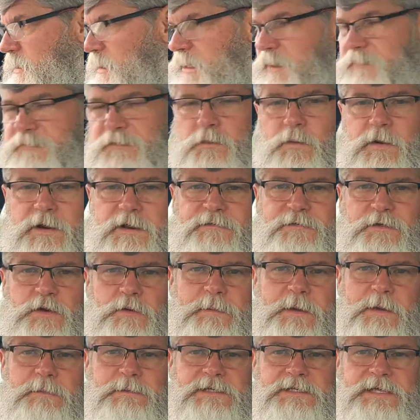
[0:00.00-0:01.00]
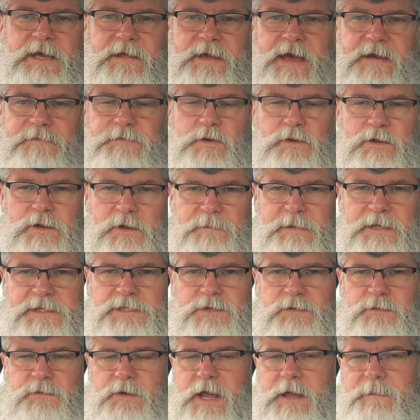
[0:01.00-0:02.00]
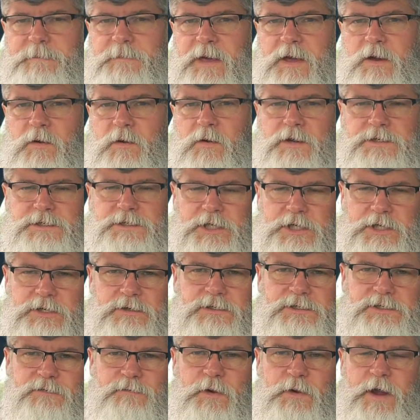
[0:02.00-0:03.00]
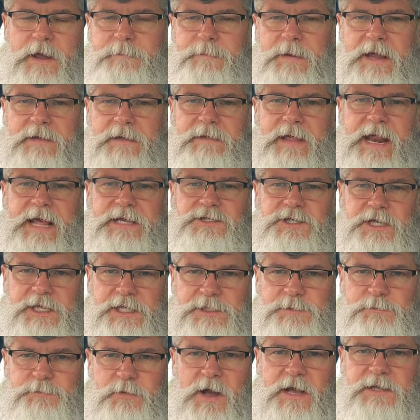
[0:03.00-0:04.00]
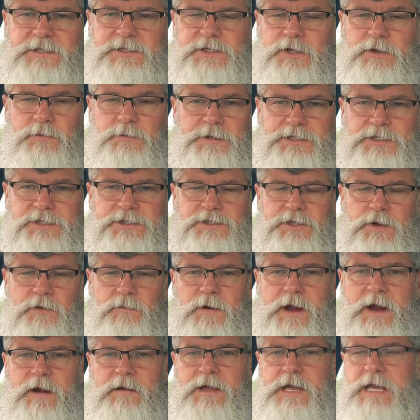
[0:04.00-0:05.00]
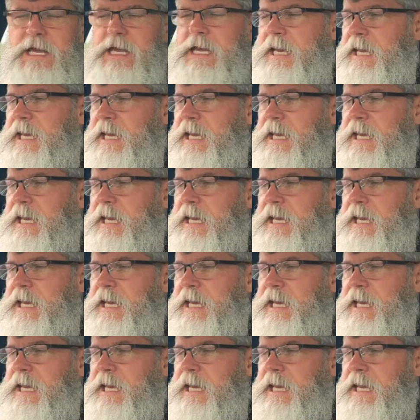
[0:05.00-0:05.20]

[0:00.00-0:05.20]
if you're one of the few people in South Africa who commits a rape or is accused of rape and then actually gets prosecuted, which is so rare,